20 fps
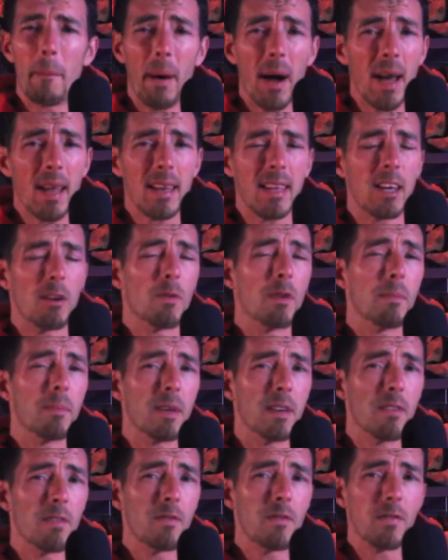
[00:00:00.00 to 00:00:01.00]
But it would
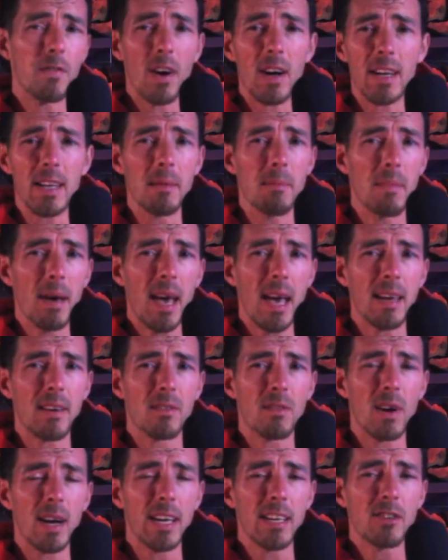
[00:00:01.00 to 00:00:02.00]
be fun in bed,
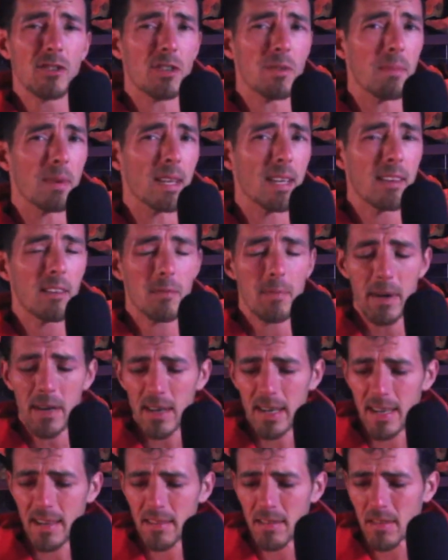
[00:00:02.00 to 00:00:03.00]
right? She'd be
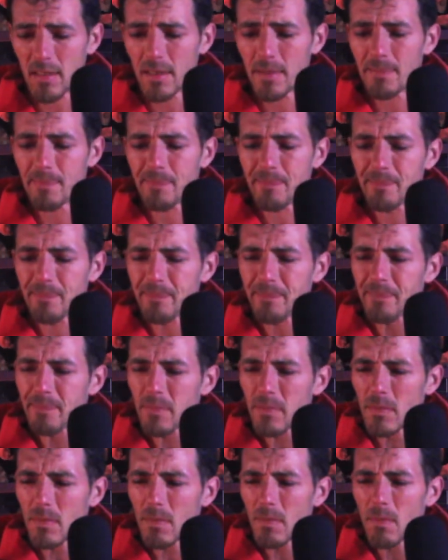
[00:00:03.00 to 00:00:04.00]
experienced.
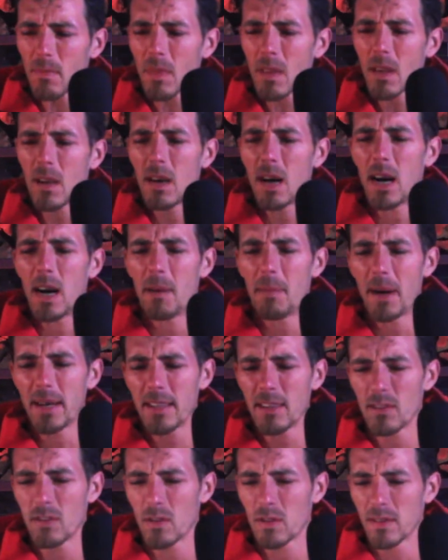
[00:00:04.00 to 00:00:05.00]
I
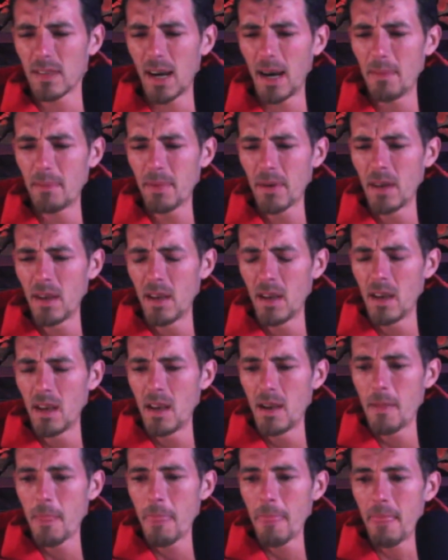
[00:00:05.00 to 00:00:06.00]
just looked up,
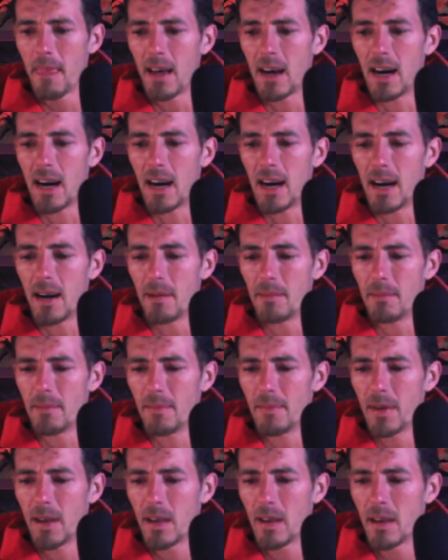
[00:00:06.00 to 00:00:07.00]

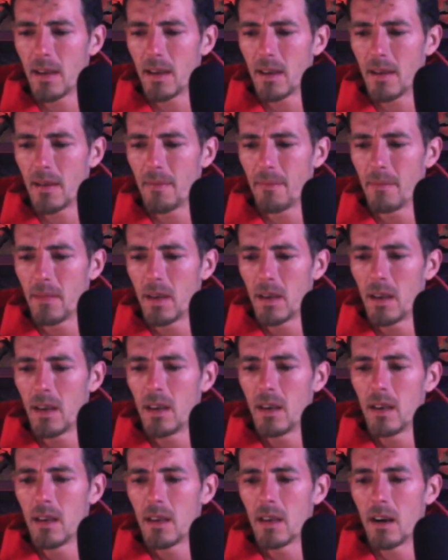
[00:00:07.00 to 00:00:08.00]
um,
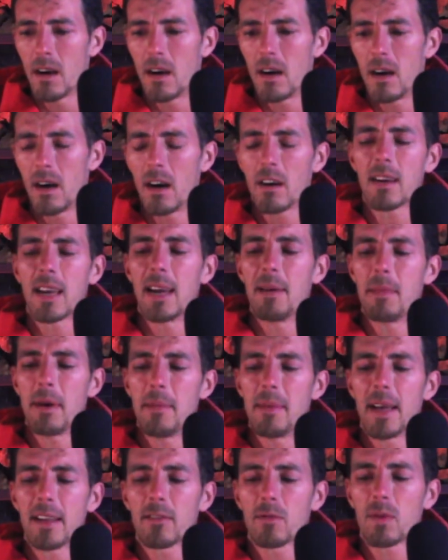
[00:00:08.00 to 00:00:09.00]
okay,
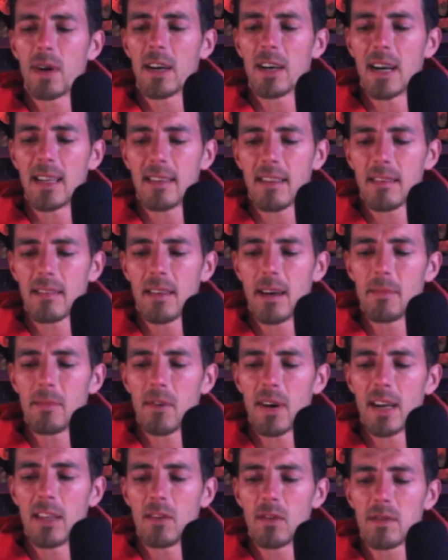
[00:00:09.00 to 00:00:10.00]
maybe that's where I got this
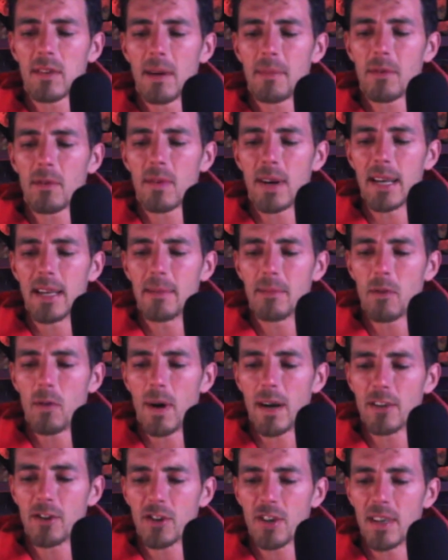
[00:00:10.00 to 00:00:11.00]
number. I looked up a random
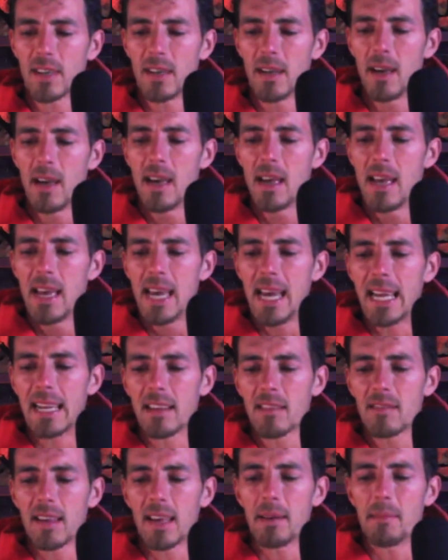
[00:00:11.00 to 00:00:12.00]
question and
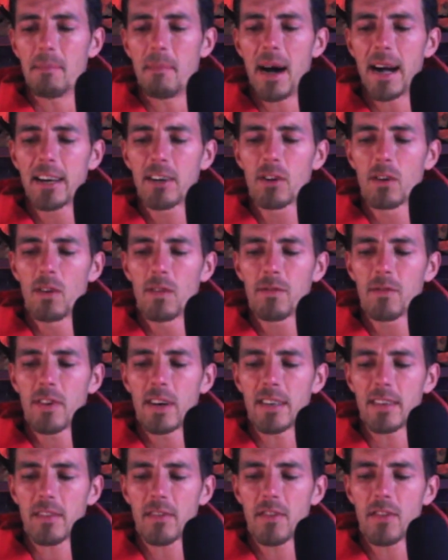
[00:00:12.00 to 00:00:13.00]
it said, my
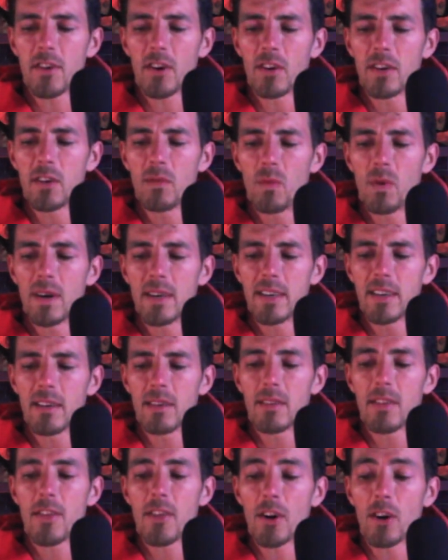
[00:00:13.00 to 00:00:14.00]
girlfriend is
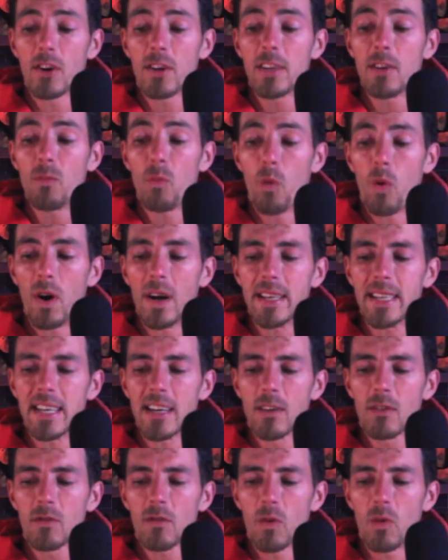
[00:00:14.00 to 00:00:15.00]
31
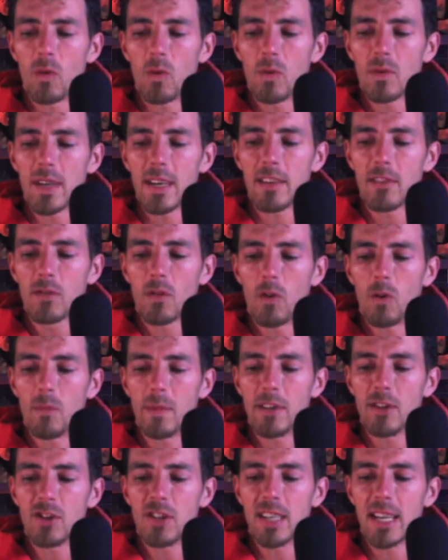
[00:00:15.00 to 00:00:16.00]
years old and told
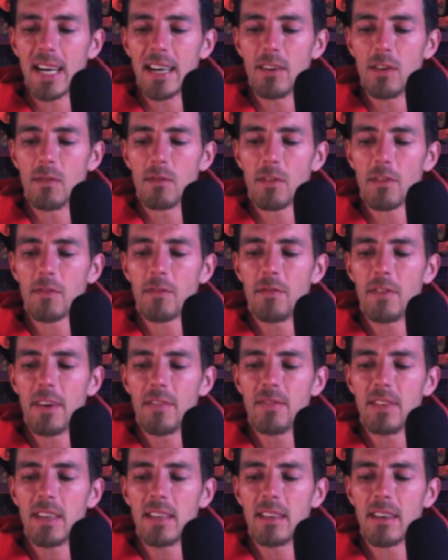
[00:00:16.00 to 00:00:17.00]
me she had over
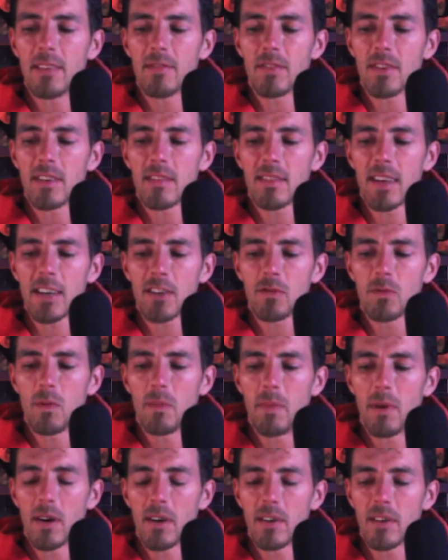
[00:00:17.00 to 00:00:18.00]
50 different sexual
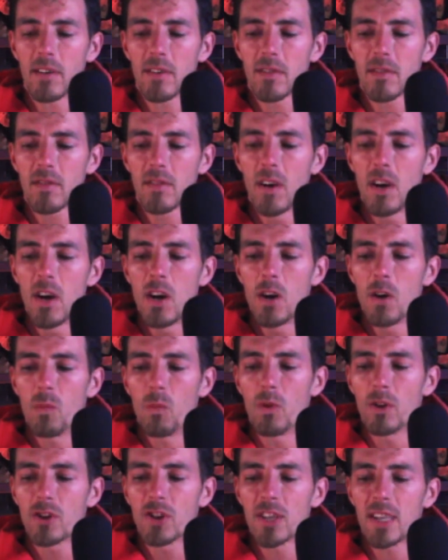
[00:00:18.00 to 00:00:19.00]
partners.
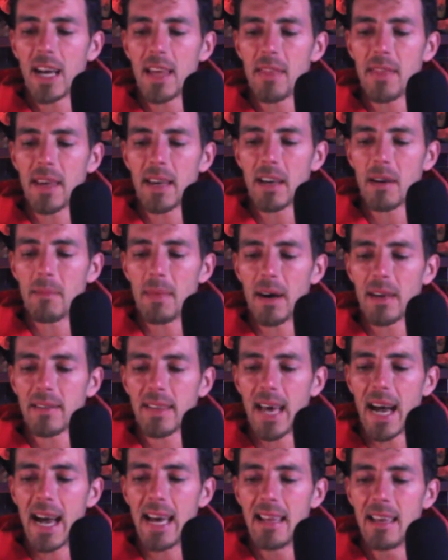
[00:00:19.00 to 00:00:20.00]
What should I think about
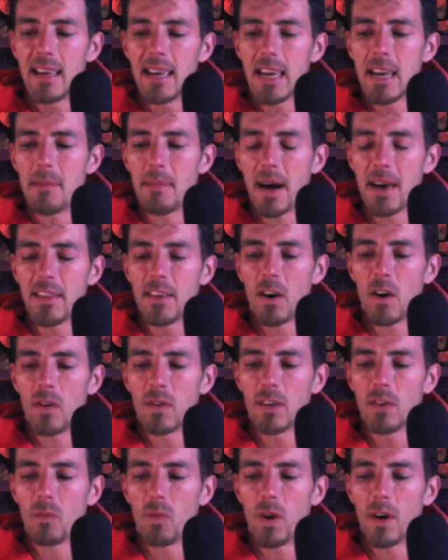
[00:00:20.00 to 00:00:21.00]
that? Am I the
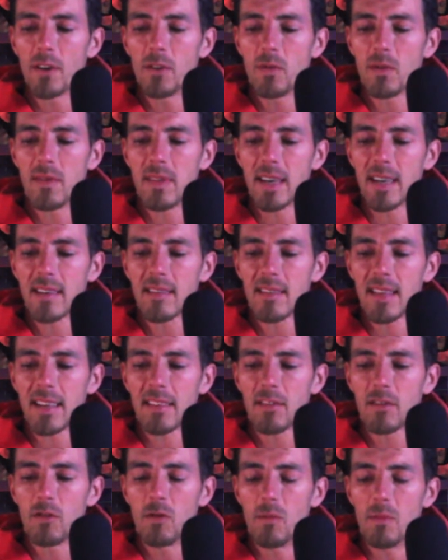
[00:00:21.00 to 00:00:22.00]
only one who thinks
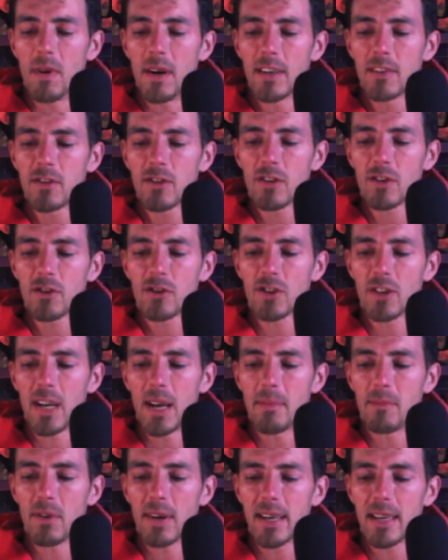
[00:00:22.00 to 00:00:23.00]
that's too much? Should
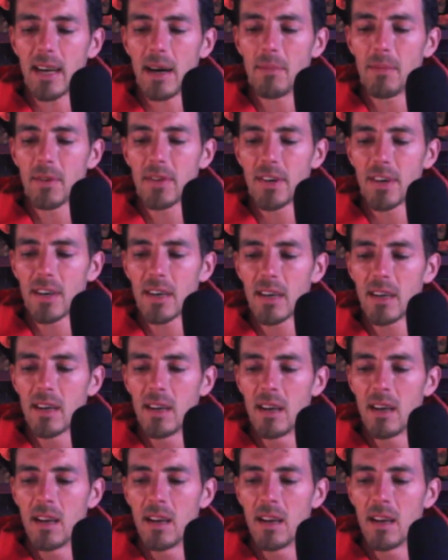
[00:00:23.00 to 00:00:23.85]
I break up with her?